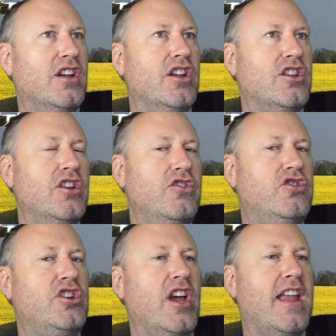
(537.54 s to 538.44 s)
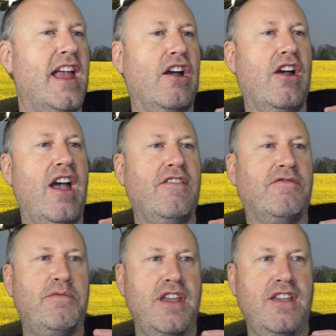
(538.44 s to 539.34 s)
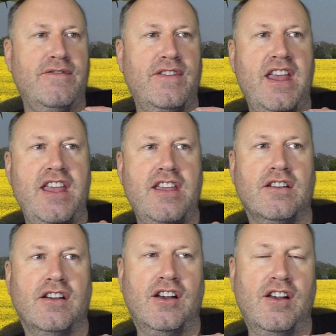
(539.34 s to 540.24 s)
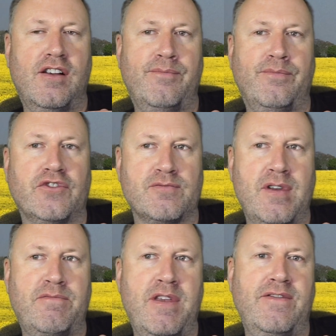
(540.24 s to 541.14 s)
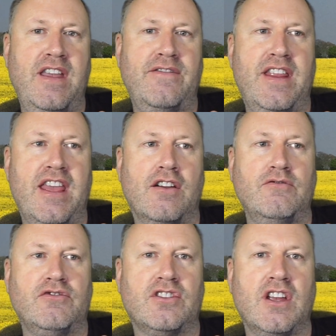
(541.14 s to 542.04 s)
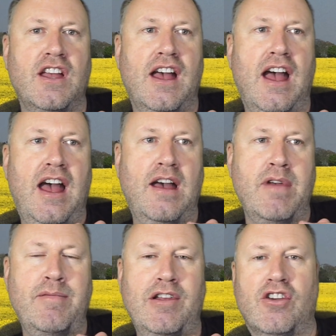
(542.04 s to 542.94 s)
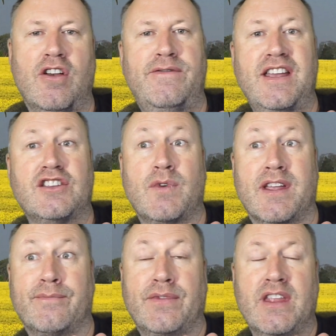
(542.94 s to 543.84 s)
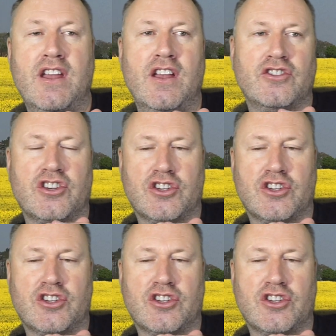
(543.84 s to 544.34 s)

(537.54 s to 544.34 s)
you check out FPV, some FPV videos, and maybe look at a fixed wing. Because a